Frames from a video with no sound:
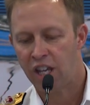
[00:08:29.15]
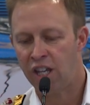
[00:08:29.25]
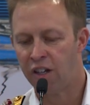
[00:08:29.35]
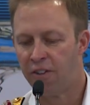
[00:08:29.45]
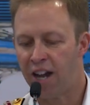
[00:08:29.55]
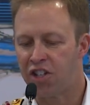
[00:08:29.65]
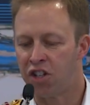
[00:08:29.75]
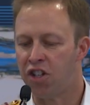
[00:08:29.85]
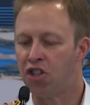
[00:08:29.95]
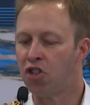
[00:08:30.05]

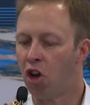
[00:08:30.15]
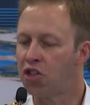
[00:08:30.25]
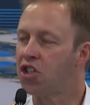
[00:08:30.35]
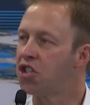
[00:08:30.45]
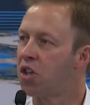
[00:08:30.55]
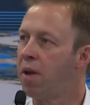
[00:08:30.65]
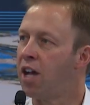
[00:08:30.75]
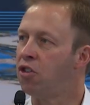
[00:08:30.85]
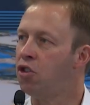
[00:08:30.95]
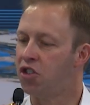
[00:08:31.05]
innovation is not just
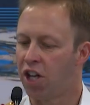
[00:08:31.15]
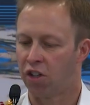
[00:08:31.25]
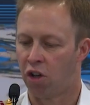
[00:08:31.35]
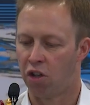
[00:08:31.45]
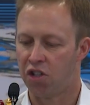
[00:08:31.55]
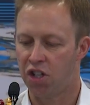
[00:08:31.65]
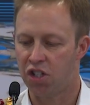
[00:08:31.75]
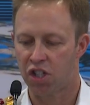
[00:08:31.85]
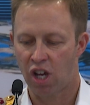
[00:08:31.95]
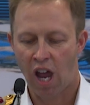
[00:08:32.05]
about new
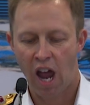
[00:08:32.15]
technologies,